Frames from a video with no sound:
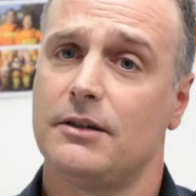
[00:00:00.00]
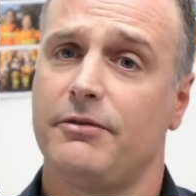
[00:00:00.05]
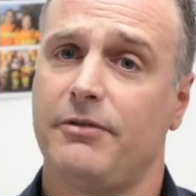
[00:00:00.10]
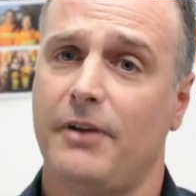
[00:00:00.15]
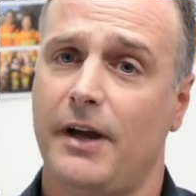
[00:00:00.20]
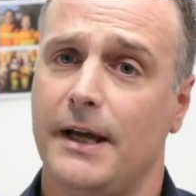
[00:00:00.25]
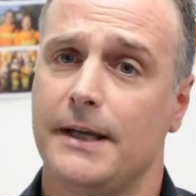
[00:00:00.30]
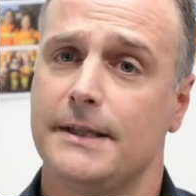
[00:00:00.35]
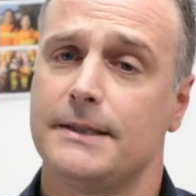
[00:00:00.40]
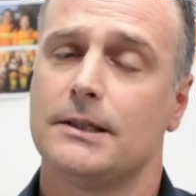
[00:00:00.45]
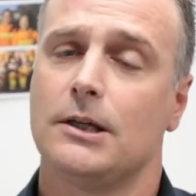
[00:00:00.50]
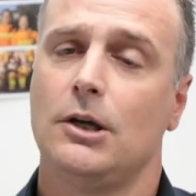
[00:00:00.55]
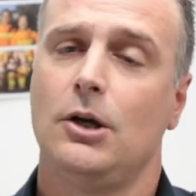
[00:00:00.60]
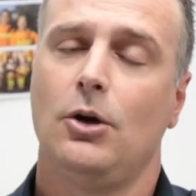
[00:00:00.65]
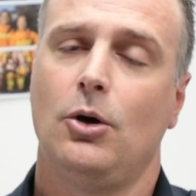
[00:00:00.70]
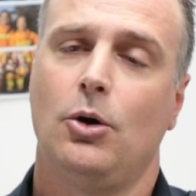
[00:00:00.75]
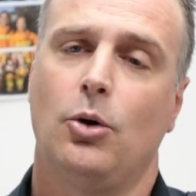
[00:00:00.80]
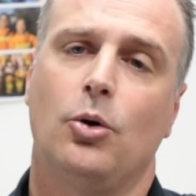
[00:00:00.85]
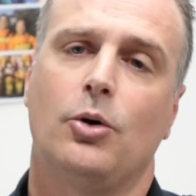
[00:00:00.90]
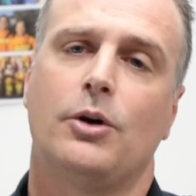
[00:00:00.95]
to face
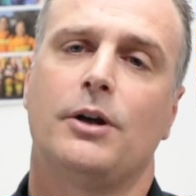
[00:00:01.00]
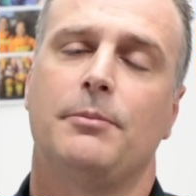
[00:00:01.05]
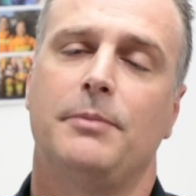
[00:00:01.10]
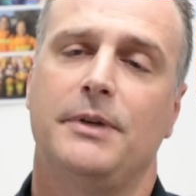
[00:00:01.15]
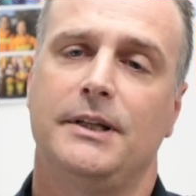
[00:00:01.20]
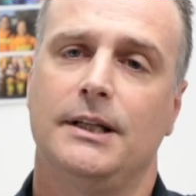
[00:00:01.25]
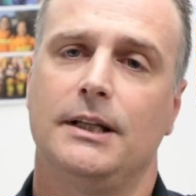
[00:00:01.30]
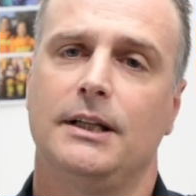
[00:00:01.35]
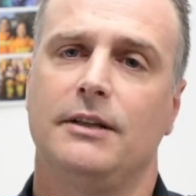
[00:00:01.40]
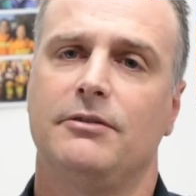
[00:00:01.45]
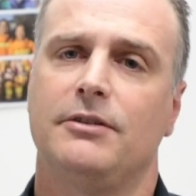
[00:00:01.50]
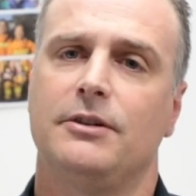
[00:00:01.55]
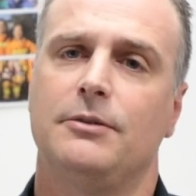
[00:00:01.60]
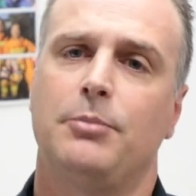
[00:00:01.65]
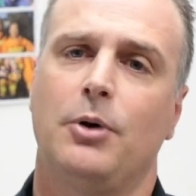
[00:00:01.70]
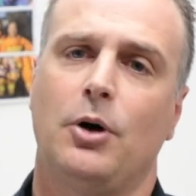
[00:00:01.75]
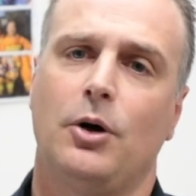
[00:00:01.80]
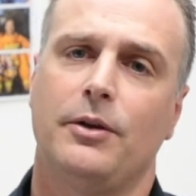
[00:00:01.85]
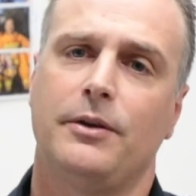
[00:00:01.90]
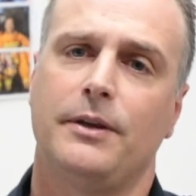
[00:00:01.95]
or can be
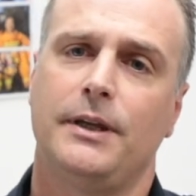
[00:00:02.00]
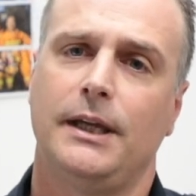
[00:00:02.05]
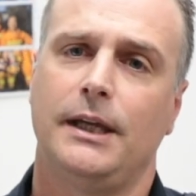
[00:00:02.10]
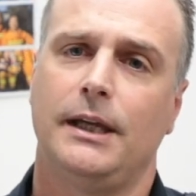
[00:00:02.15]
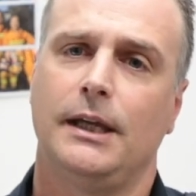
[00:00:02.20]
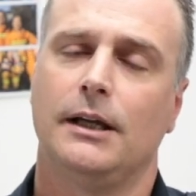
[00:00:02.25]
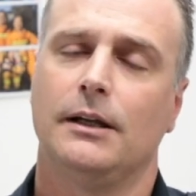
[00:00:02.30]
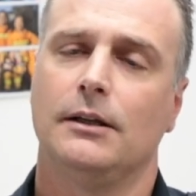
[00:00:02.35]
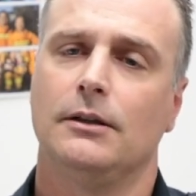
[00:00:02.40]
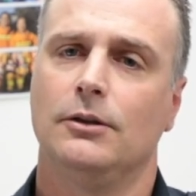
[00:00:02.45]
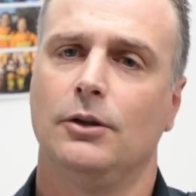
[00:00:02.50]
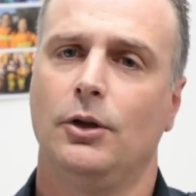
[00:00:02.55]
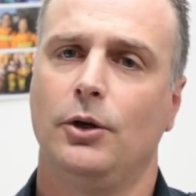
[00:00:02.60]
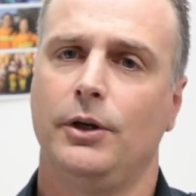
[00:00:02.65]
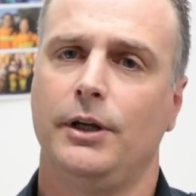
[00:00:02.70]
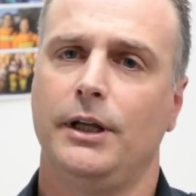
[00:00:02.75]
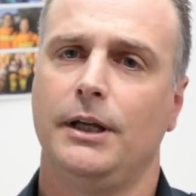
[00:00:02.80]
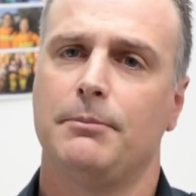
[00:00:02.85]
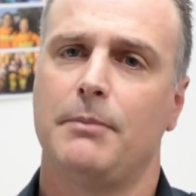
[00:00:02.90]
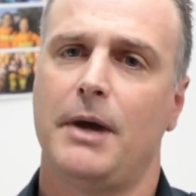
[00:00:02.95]
delivered by the
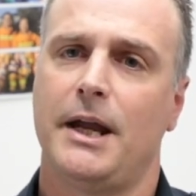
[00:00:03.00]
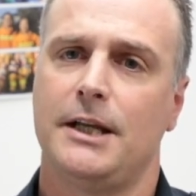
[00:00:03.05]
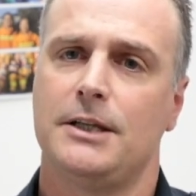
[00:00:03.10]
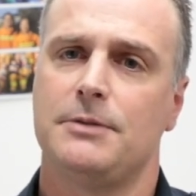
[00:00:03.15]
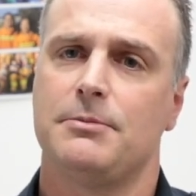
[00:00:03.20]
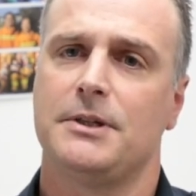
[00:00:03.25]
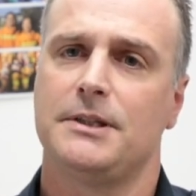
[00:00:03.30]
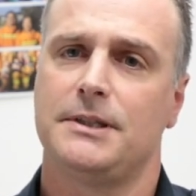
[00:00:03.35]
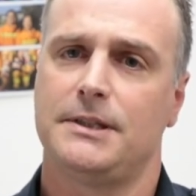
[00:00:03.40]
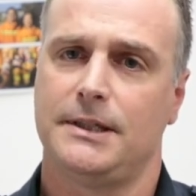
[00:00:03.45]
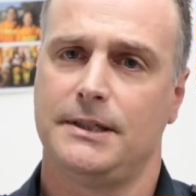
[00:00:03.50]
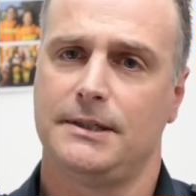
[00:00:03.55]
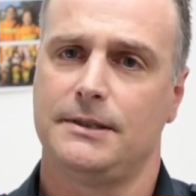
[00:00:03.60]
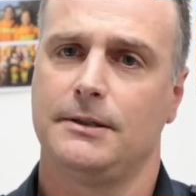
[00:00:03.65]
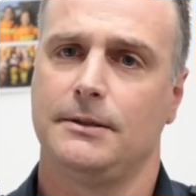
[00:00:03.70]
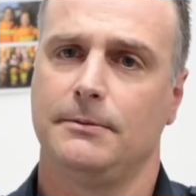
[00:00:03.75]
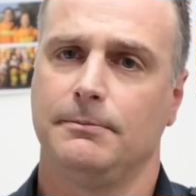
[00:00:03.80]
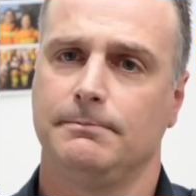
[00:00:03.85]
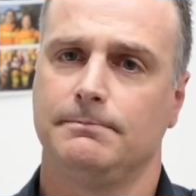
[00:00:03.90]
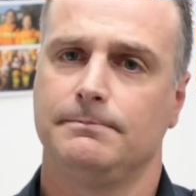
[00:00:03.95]
learning management
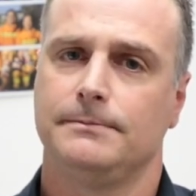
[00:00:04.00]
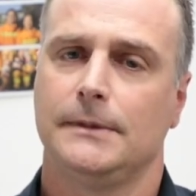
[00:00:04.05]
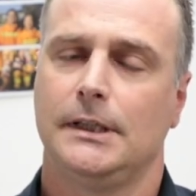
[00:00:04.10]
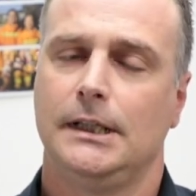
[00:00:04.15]
system.